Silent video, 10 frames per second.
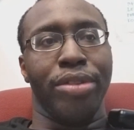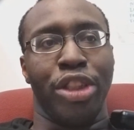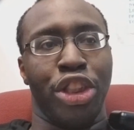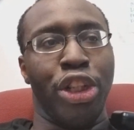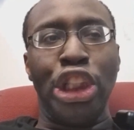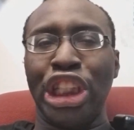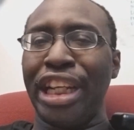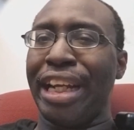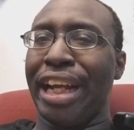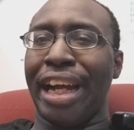
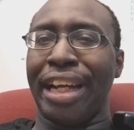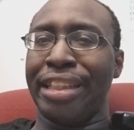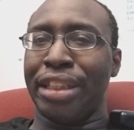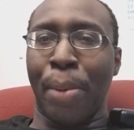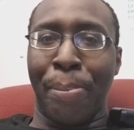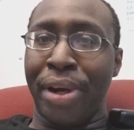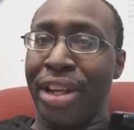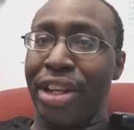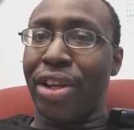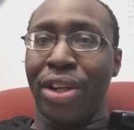Usually it's a
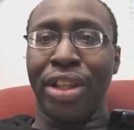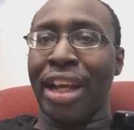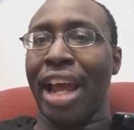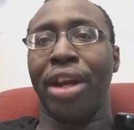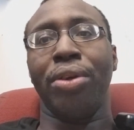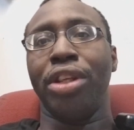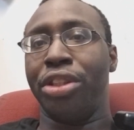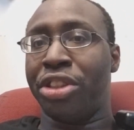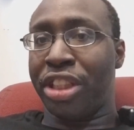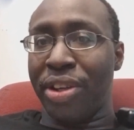button on the handle that
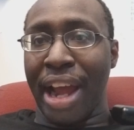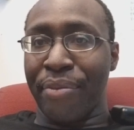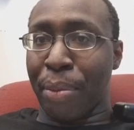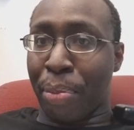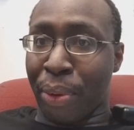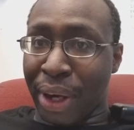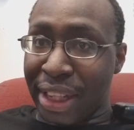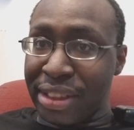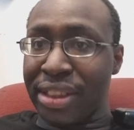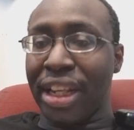you still have to
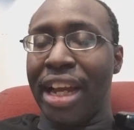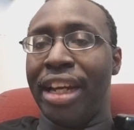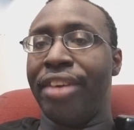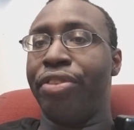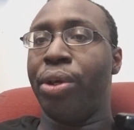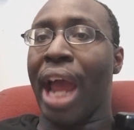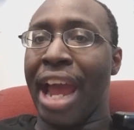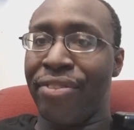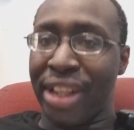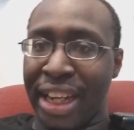press, and if you
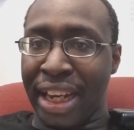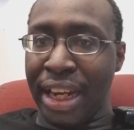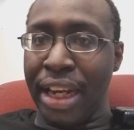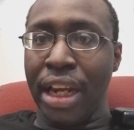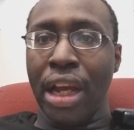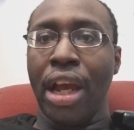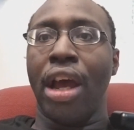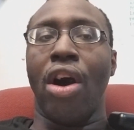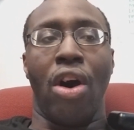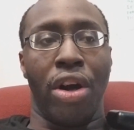have the key
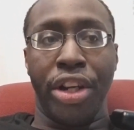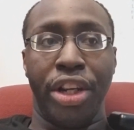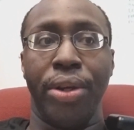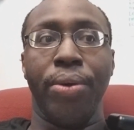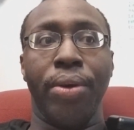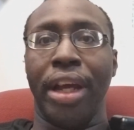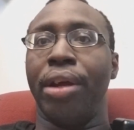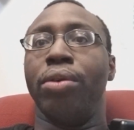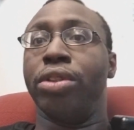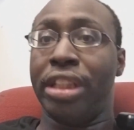on you,
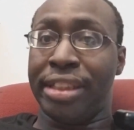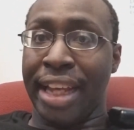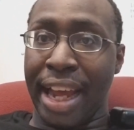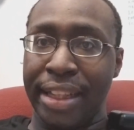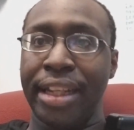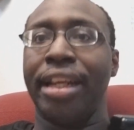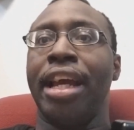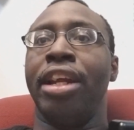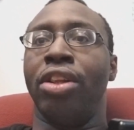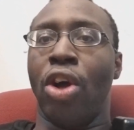it'll detect it
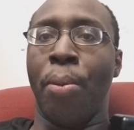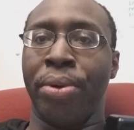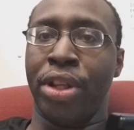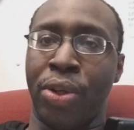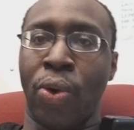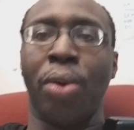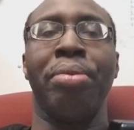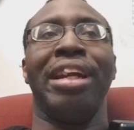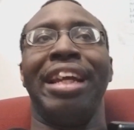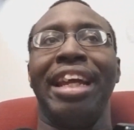and it'll open the door.
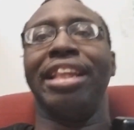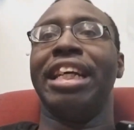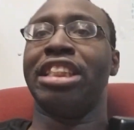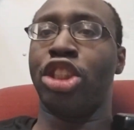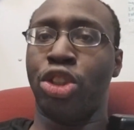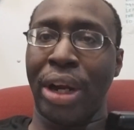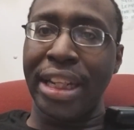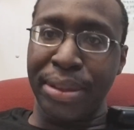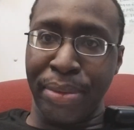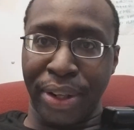But again, that's a
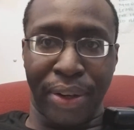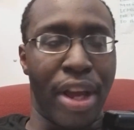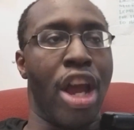transmitter.